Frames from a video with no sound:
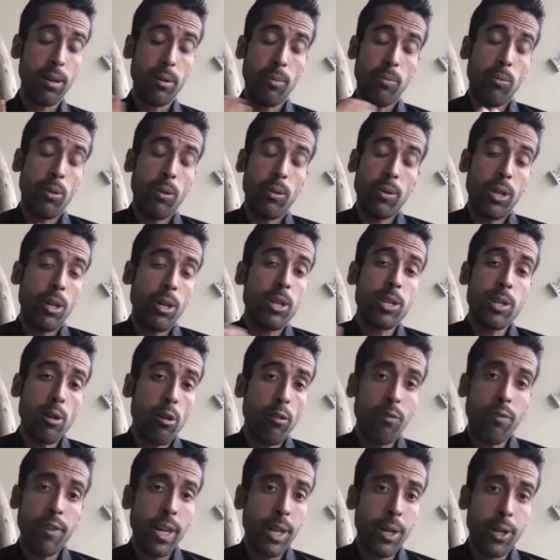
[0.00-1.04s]
There is no
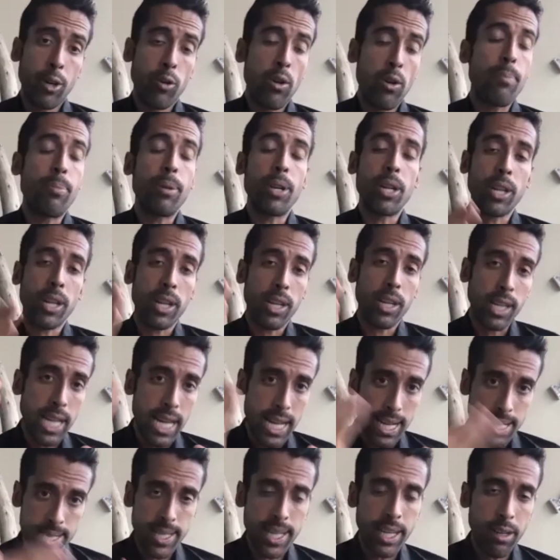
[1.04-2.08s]
failure, right? But you're going to kind
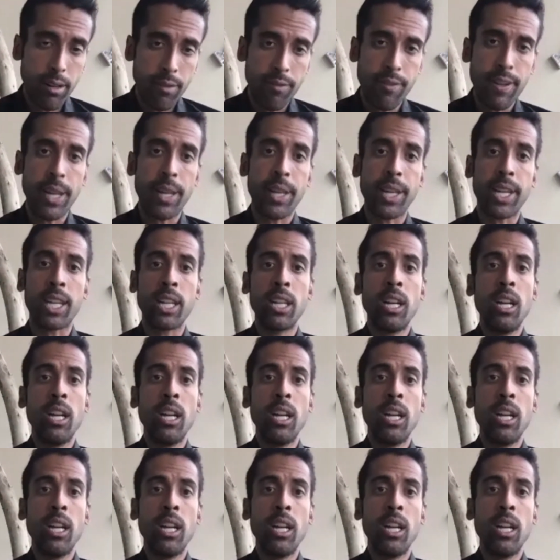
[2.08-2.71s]
of say you're failing.